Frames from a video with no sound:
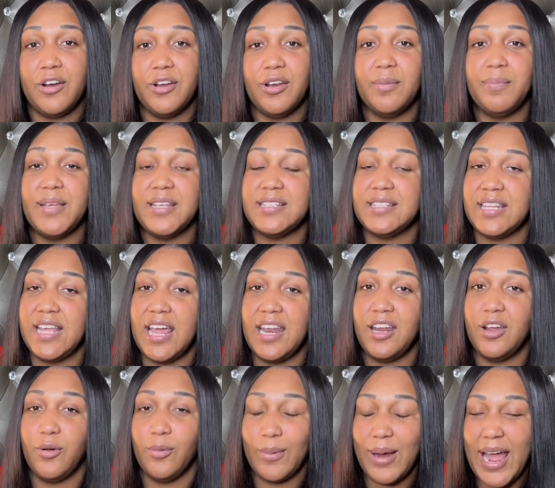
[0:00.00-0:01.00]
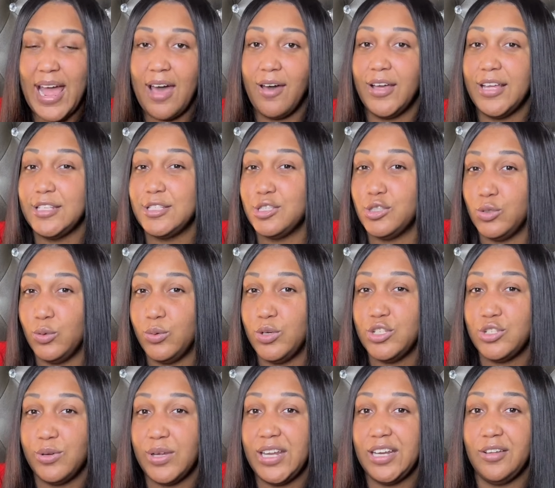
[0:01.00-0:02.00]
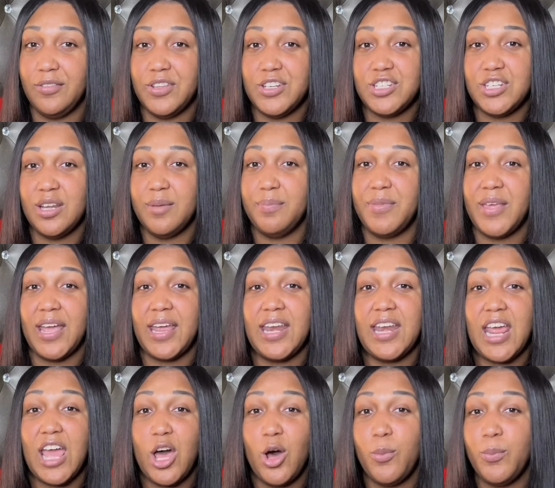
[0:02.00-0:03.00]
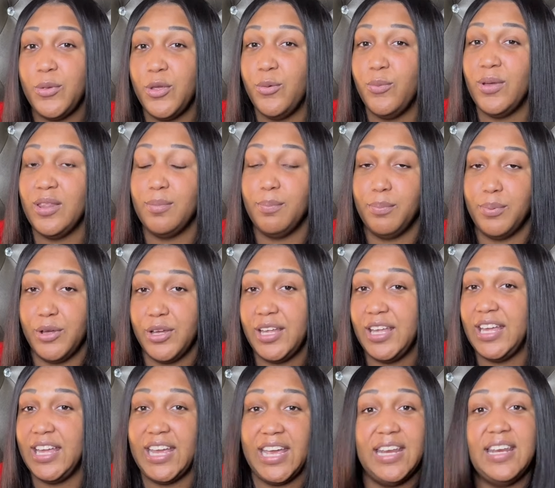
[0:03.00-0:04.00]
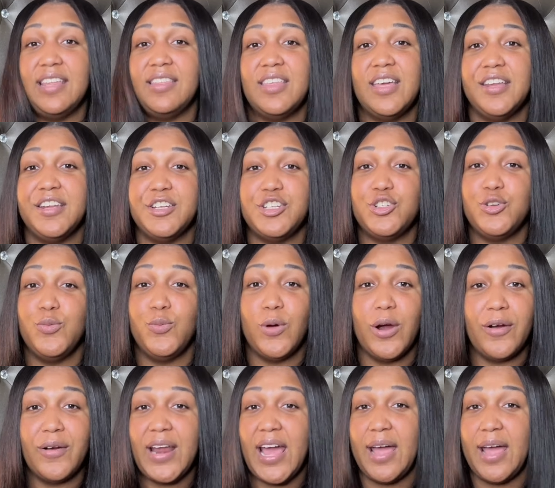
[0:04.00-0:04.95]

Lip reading: are going to be standing around as soon as you get on the ship that can help you with booking anything that you weren't